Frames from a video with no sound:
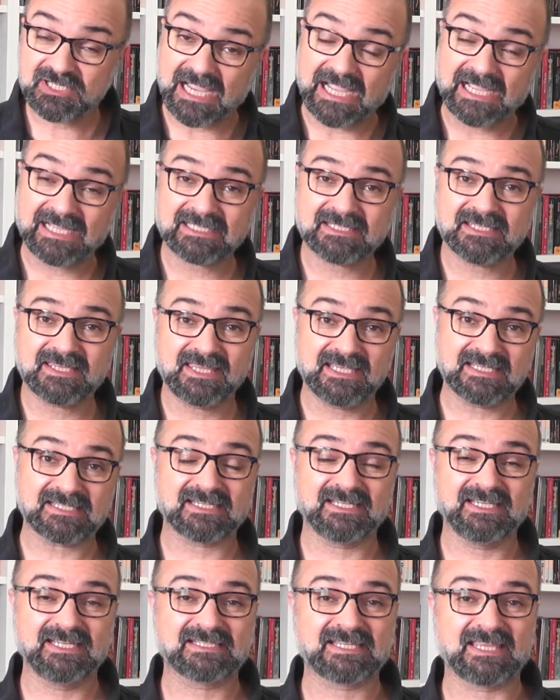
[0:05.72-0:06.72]
and this
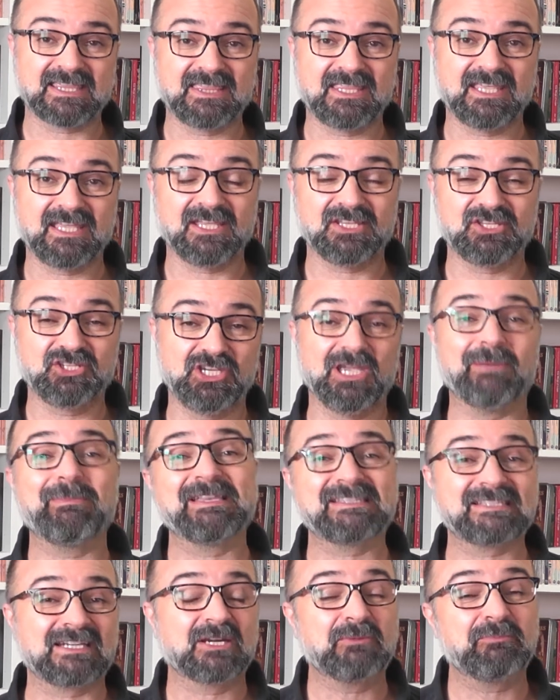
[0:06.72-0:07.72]
is the
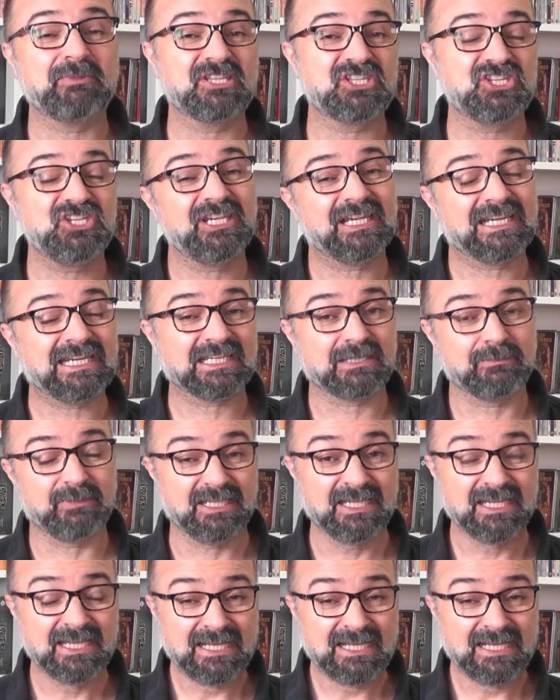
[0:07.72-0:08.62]
GMS RPG Academy,